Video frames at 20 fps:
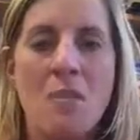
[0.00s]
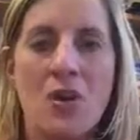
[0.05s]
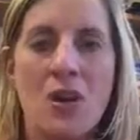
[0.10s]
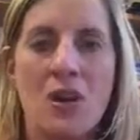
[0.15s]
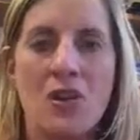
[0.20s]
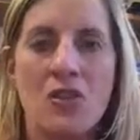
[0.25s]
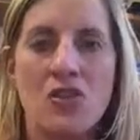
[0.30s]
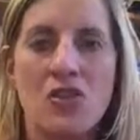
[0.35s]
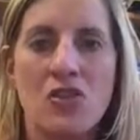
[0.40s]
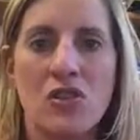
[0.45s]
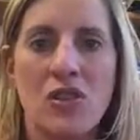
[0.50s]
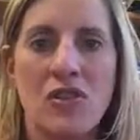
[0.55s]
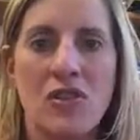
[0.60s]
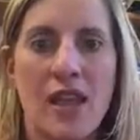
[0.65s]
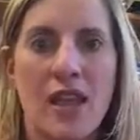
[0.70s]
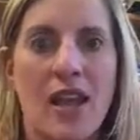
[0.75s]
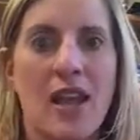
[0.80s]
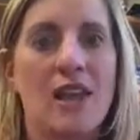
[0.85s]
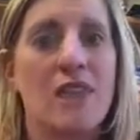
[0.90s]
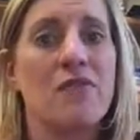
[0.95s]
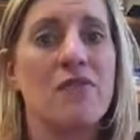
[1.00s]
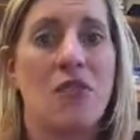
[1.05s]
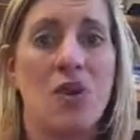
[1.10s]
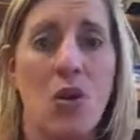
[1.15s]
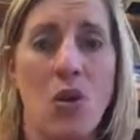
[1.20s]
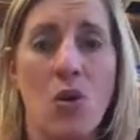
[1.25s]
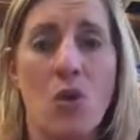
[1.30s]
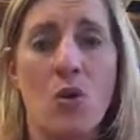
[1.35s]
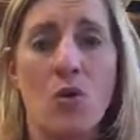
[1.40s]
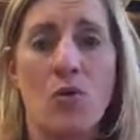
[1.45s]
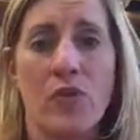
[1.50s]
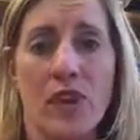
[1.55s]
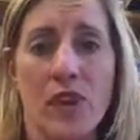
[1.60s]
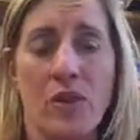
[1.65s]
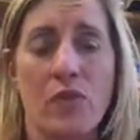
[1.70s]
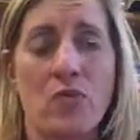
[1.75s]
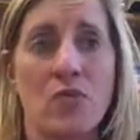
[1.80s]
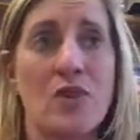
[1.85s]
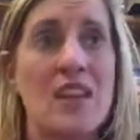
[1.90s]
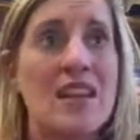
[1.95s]
but usually they kind of know, they
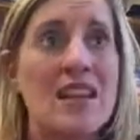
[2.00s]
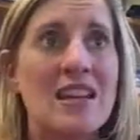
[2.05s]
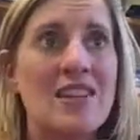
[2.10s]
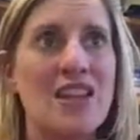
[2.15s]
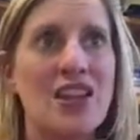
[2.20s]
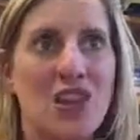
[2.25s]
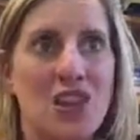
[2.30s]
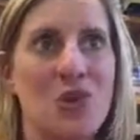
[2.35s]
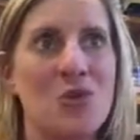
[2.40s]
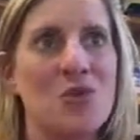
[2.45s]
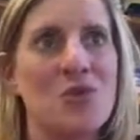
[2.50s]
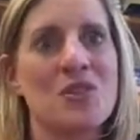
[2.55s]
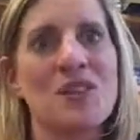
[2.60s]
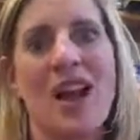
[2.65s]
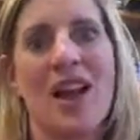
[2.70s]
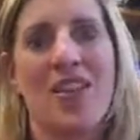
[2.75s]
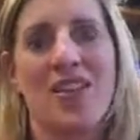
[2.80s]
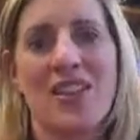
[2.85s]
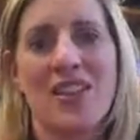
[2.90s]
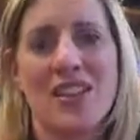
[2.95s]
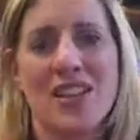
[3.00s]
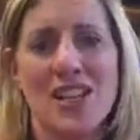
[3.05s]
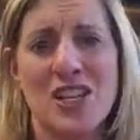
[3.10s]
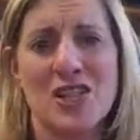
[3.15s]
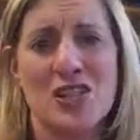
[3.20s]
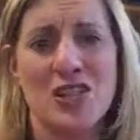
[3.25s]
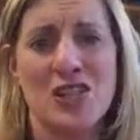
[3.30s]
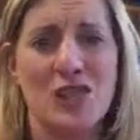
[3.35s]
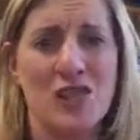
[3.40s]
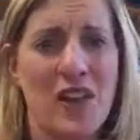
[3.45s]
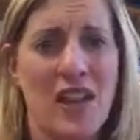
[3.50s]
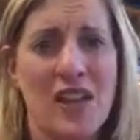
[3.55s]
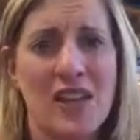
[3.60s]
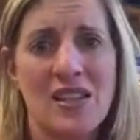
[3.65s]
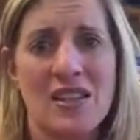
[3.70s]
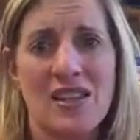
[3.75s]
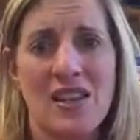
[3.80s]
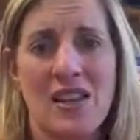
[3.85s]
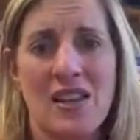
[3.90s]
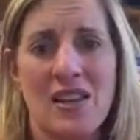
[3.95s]
can read the cues on the teacher's
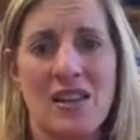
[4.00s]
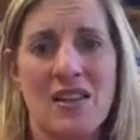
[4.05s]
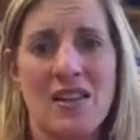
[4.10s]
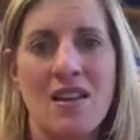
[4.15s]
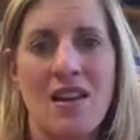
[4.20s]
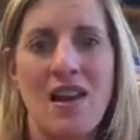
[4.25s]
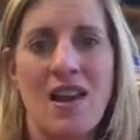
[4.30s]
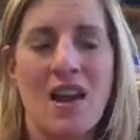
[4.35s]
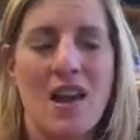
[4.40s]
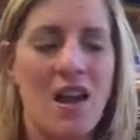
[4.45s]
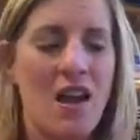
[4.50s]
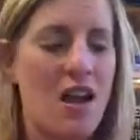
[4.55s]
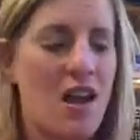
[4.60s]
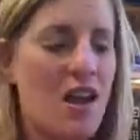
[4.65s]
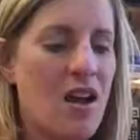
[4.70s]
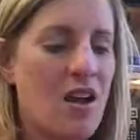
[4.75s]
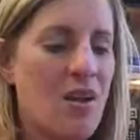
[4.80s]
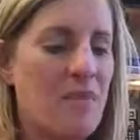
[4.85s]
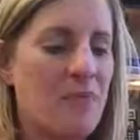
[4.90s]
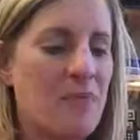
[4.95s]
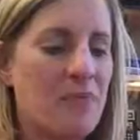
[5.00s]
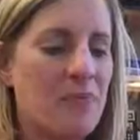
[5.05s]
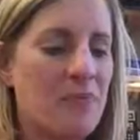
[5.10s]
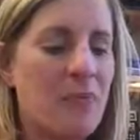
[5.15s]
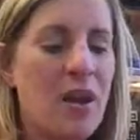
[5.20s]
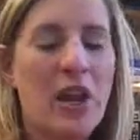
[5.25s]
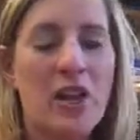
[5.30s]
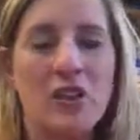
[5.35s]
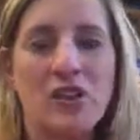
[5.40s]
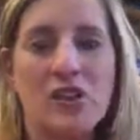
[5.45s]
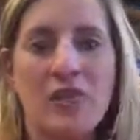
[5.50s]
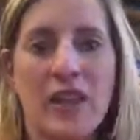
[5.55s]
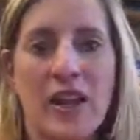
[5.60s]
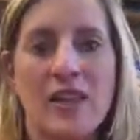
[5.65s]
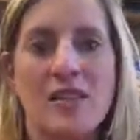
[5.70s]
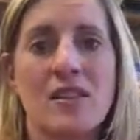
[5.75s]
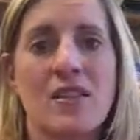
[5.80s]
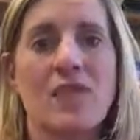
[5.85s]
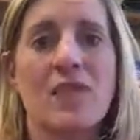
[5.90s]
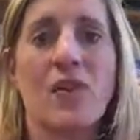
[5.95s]
face, the parents'
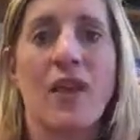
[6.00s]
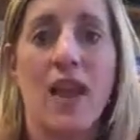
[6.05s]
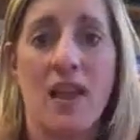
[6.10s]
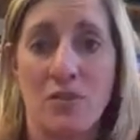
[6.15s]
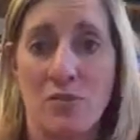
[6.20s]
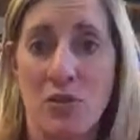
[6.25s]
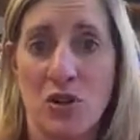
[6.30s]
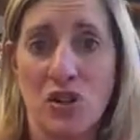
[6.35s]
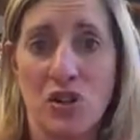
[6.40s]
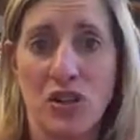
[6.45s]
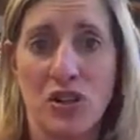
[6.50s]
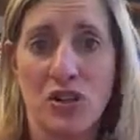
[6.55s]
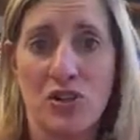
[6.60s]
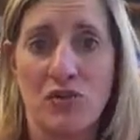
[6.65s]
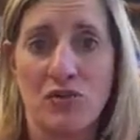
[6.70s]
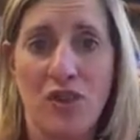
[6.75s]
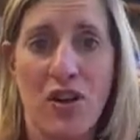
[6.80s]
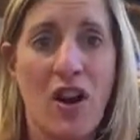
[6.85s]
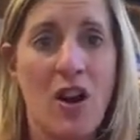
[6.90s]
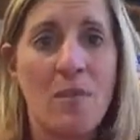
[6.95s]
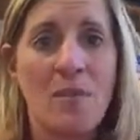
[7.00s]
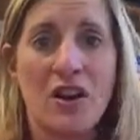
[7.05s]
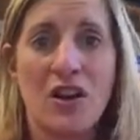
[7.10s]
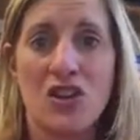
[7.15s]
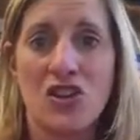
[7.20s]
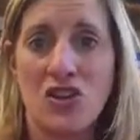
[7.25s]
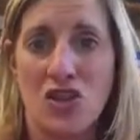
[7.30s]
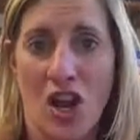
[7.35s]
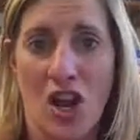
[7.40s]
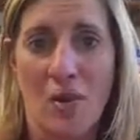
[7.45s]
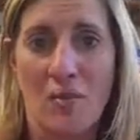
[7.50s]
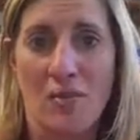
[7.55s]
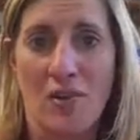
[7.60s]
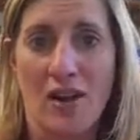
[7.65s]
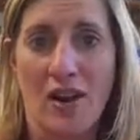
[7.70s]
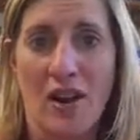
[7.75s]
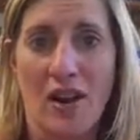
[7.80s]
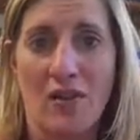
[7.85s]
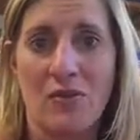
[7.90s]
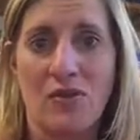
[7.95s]
face of, okay, I've pushed it too far, I'm going to shut up
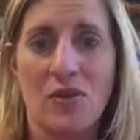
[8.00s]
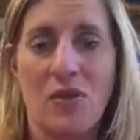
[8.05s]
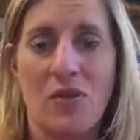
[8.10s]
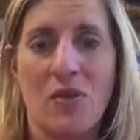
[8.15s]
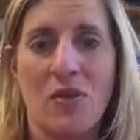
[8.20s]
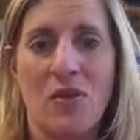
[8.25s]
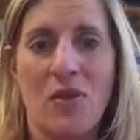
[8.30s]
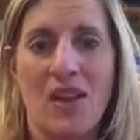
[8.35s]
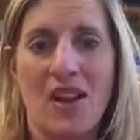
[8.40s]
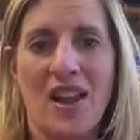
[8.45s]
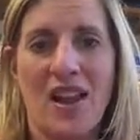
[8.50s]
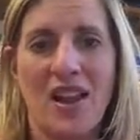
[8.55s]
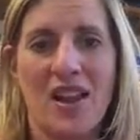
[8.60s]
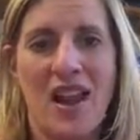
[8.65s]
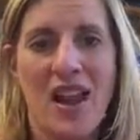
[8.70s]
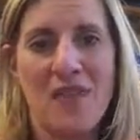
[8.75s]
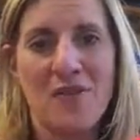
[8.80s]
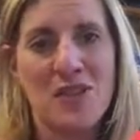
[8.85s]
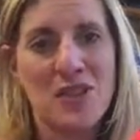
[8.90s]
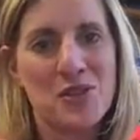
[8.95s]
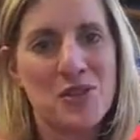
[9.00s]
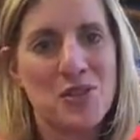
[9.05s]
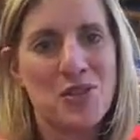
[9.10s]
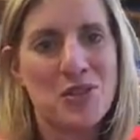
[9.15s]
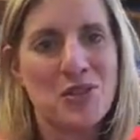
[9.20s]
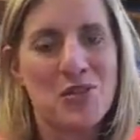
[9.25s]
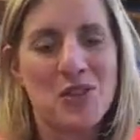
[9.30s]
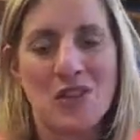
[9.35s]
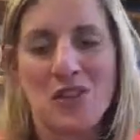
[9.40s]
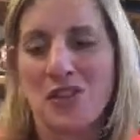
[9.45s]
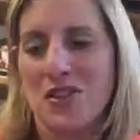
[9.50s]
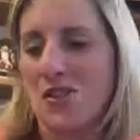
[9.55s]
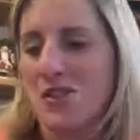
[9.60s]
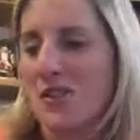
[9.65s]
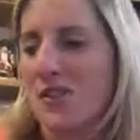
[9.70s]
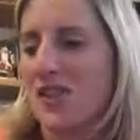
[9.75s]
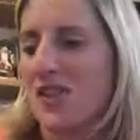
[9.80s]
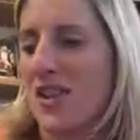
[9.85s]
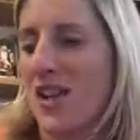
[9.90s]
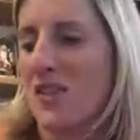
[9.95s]
right now. So again, having social skills,
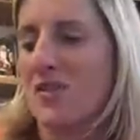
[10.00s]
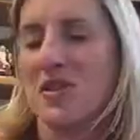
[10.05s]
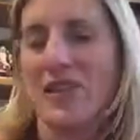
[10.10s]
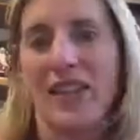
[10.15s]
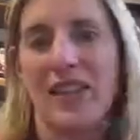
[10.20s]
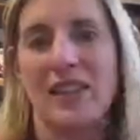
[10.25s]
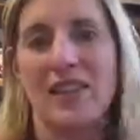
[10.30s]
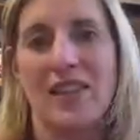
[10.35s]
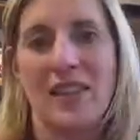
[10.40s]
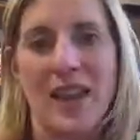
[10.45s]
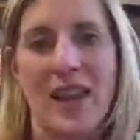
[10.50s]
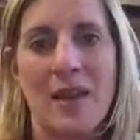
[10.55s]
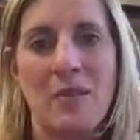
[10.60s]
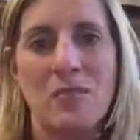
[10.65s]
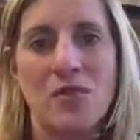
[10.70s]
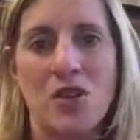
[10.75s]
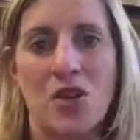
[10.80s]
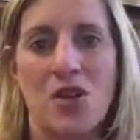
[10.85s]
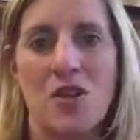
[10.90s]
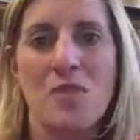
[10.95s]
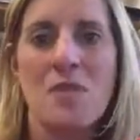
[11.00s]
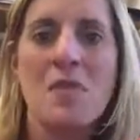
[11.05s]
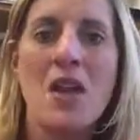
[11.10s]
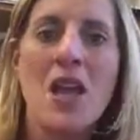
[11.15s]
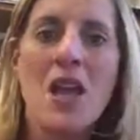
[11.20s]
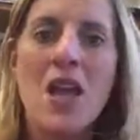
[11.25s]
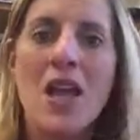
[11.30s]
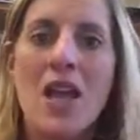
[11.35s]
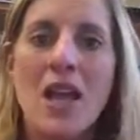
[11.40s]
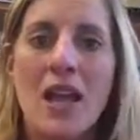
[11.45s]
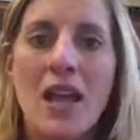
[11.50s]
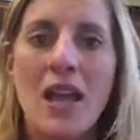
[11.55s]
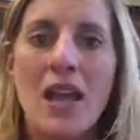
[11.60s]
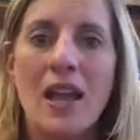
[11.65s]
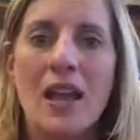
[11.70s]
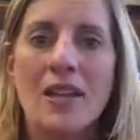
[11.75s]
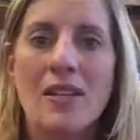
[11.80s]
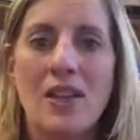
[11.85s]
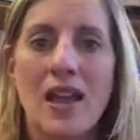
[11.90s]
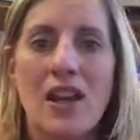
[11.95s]
which sounds like a lame term,
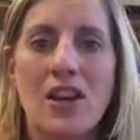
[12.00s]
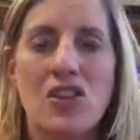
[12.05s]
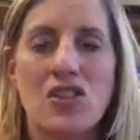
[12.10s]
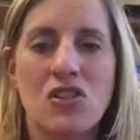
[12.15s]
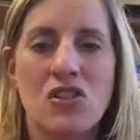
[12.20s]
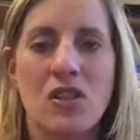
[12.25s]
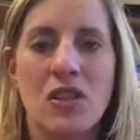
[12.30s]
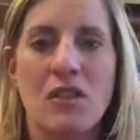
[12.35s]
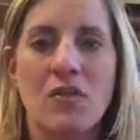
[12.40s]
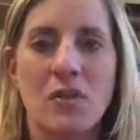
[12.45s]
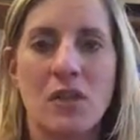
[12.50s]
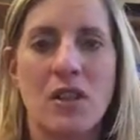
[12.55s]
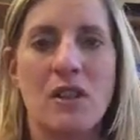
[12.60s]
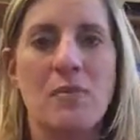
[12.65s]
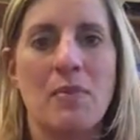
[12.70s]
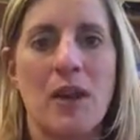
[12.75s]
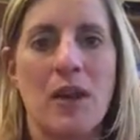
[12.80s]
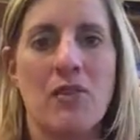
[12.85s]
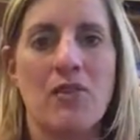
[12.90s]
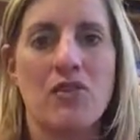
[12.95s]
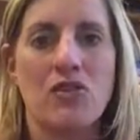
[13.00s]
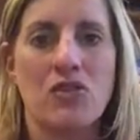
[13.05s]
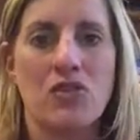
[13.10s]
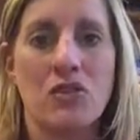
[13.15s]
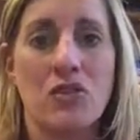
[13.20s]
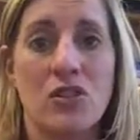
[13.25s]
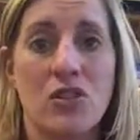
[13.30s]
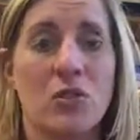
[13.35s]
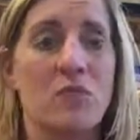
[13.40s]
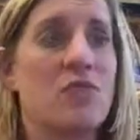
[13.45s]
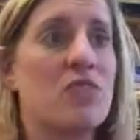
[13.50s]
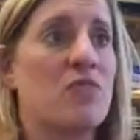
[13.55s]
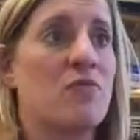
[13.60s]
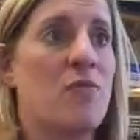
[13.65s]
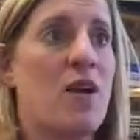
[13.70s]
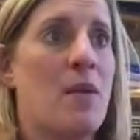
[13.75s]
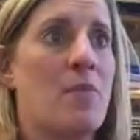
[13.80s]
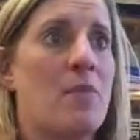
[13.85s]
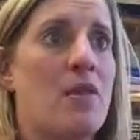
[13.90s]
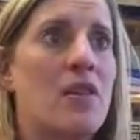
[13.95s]
is actually really beneficial in terms
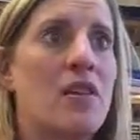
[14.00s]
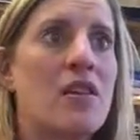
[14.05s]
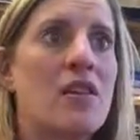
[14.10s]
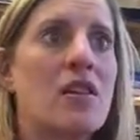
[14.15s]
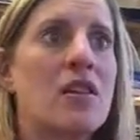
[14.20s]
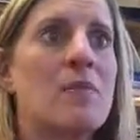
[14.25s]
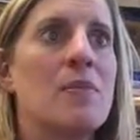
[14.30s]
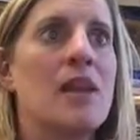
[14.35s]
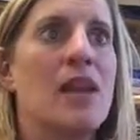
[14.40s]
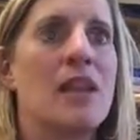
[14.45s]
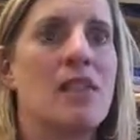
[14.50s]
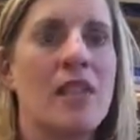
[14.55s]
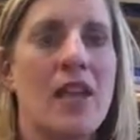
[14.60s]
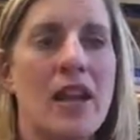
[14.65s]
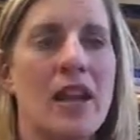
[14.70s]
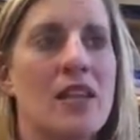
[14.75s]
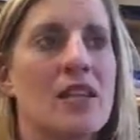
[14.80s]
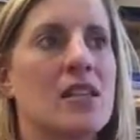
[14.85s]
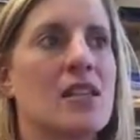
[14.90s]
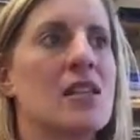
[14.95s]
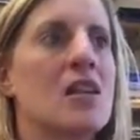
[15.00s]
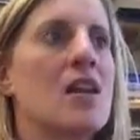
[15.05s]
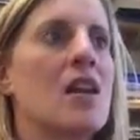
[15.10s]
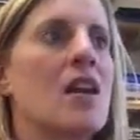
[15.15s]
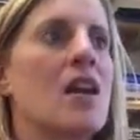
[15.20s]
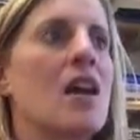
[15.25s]
of popularity, being liked.